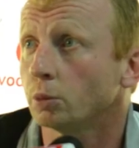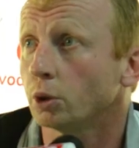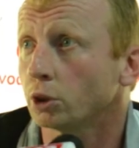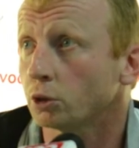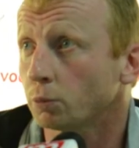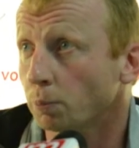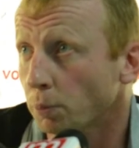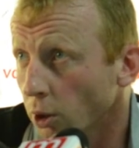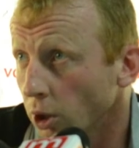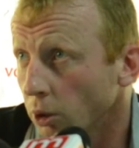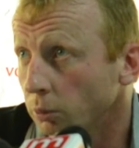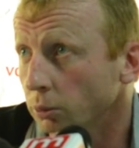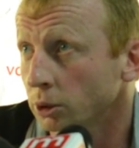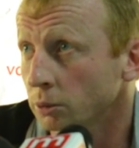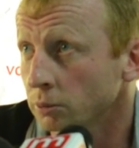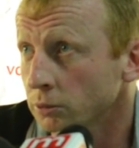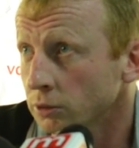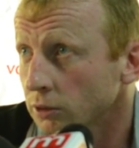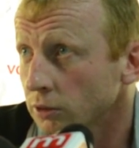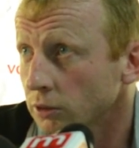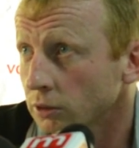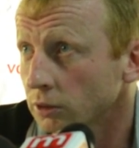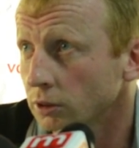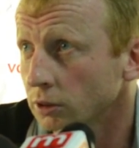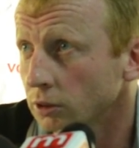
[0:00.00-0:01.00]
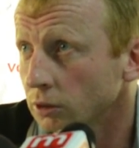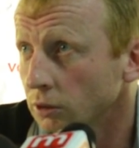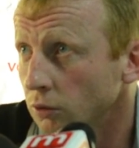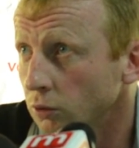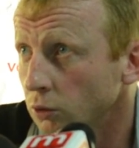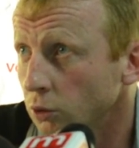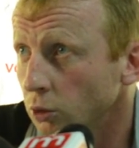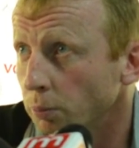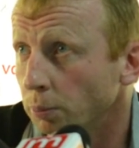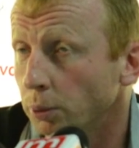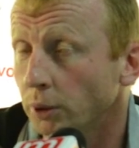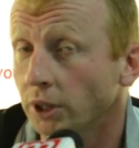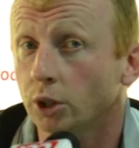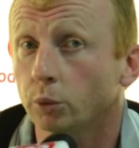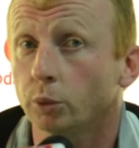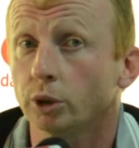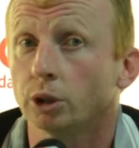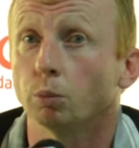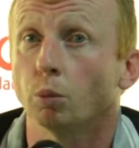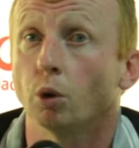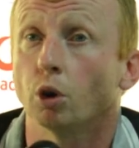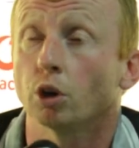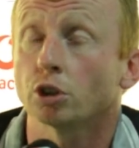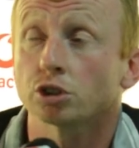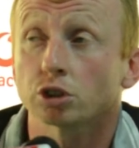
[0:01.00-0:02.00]
more problems to play
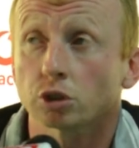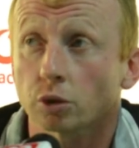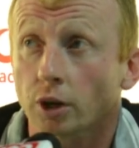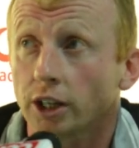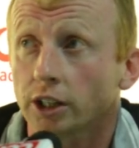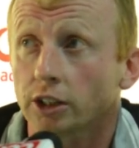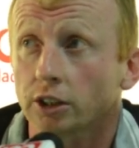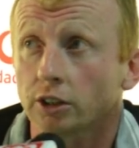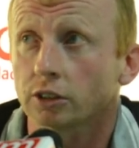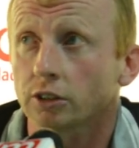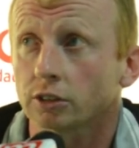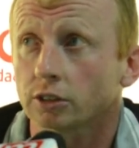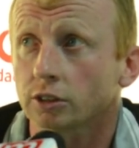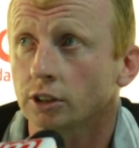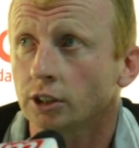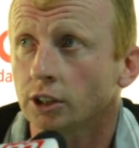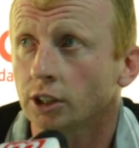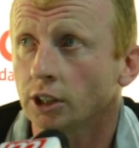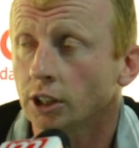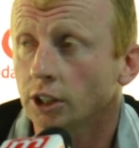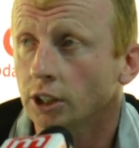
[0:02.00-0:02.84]
with more strikers